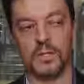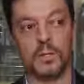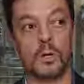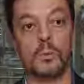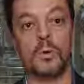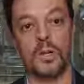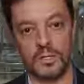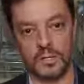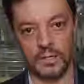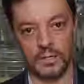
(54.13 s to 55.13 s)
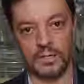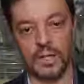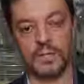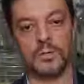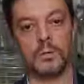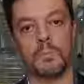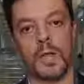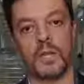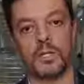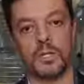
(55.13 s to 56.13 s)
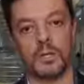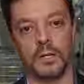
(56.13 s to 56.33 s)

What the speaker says: start predicting it, and start managing